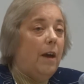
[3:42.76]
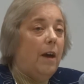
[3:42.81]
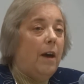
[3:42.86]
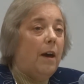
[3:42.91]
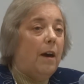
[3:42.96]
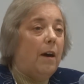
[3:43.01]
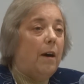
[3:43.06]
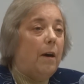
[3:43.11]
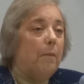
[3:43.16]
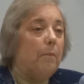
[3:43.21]

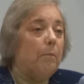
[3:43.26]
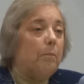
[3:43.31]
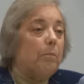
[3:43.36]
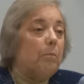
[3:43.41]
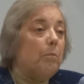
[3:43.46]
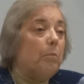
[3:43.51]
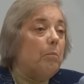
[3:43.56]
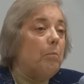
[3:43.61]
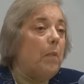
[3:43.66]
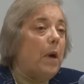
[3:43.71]

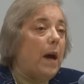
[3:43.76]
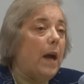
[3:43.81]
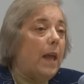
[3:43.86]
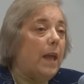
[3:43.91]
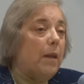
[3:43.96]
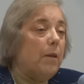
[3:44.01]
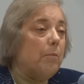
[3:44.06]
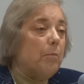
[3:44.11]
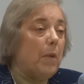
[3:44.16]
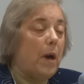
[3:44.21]

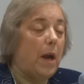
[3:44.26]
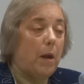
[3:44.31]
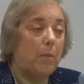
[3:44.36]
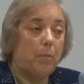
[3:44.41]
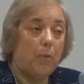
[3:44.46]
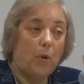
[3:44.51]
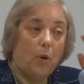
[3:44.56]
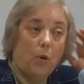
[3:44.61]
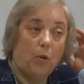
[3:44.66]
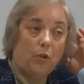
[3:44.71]
My
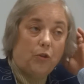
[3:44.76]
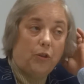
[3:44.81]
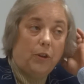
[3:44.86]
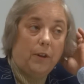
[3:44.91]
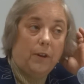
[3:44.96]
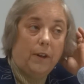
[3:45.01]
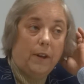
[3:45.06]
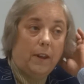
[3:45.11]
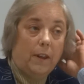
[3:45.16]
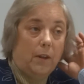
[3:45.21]
approach in
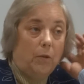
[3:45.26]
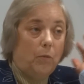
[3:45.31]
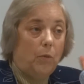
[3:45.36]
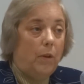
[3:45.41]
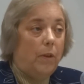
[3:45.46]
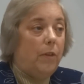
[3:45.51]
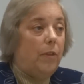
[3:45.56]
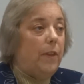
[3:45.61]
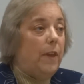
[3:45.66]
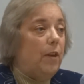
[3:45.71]
dealing
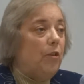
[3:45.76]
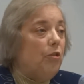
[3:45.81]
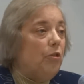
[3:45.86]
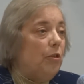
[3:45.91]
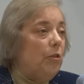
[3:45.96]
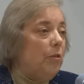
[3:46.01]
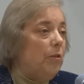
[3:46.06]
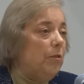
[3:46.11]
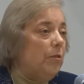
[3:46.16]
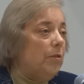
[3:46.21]
with
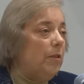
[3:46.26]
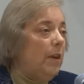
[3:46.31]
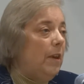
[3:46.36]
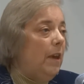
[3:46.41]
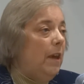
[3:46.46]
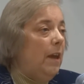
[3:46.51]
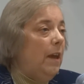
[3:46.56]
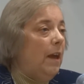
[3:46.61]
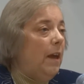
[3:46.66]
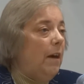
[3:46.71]
issues
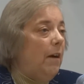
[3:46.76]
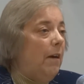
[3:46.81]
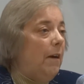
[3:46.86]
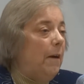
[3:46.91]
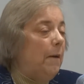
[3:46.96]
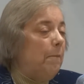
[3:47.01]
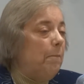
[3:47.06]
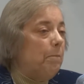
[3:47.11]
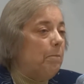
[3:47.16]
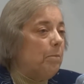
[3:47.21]

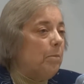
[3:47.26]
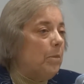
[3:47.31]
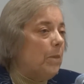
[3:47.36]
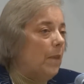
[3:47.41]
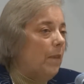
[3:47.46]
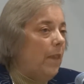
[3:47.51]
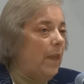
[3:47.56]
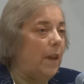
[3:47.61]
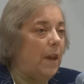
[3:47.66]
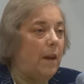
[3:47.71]

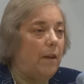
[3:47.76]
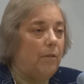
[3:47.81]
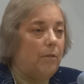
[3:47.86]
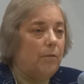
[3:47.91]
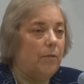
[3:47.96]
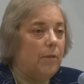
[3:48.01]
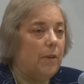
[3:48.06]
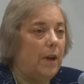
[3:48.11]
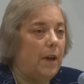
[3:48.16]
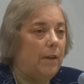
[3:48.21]
that
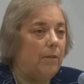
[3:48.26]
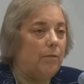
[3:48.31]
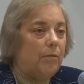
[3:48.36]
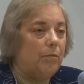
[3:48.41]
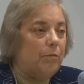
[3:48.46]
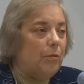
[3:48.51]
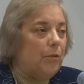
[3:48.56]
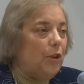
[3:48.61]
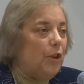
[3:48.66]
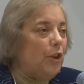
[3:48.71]

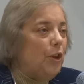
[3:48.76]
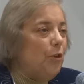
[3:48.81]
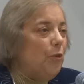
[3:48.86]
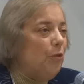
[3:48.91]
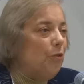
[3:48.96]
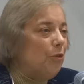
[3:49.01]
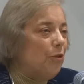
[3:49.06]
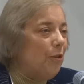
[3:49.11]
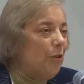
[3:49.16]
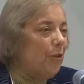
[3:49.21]
I've
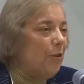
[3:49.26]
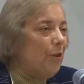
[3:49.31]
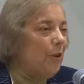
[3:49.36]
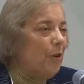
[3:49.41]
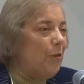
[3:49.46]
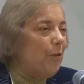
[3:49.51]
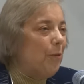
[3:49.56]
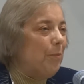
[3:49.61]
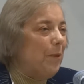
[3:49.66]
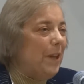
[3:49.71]
used
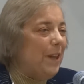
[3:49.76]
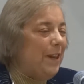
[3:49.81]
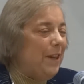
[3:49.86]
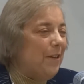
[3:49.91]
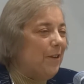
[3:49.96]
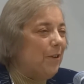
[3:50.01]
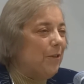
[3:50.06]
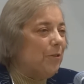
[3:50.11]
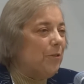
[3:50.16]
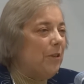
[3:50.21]
over many
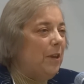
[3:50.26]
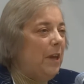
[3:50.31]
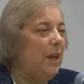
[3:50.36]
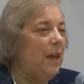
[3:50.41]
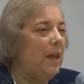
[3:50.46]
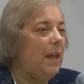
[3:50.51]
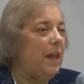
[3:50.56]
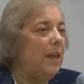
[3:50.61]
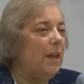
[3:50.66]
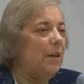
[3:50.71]
years
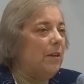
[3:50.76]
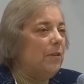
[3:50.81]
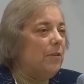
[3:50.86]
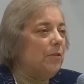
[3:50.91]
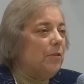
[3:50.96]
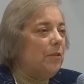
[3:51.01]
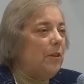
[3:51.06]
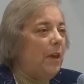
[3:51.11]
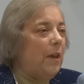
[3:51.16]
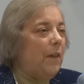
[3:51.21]

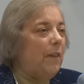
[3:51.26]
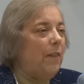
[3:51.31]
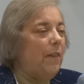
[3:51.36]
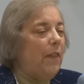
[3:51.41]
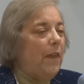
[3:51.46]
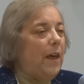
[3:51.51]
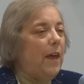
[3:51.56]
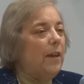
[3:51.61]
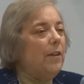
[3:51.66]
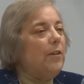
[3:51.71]
is
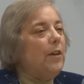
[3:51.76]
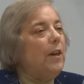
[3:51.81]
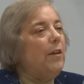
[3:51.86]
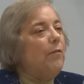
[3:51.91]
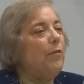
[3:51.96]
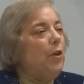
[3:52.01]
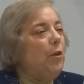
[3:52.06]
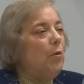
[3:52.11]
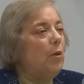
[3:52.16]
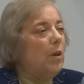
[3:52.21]
that
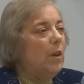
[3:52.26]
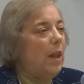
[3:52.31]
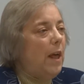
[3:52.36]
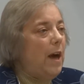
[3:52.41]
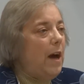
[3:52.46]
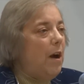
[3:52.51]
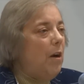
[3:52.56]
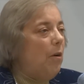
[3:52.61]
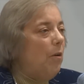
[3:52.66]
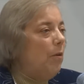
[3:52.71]
if you
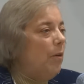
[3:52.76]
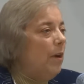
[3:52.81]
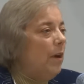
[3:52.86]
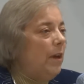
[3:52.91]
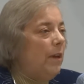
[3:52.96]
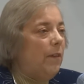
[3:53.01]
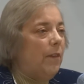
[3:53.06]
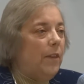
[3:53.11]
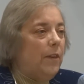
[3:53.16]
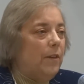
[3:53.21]
allow
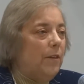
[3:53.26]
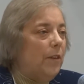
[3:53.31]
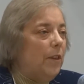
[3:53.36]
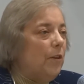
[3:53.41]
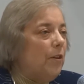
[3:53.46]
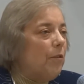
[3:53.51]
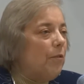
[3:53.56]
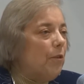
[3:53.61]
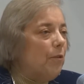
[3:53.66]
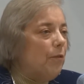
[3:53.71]
the
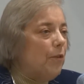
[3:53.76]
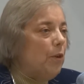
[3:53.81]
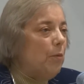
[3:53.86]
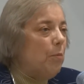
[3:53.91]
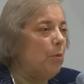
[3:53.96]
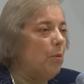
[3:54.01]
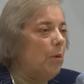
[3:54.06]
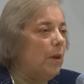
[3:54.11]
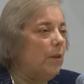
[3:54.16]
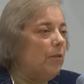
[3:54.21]
different
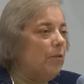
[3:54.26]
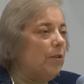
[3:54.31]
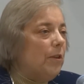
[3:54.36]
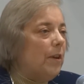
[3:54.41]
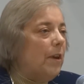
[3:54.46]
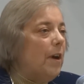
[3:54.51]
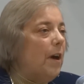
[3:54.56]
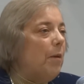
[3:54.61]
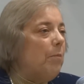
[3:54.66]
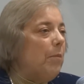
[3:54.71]
viewpoints to
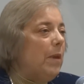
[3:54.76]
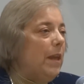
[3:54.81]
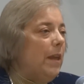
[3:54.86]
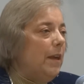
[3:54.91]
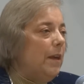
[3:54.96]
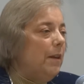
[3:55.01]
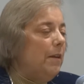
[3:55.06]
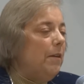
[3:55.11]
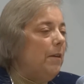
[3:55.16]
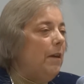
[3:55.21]
come
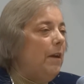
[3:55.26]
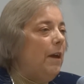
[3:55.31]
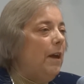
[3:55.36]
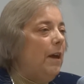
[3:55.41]
in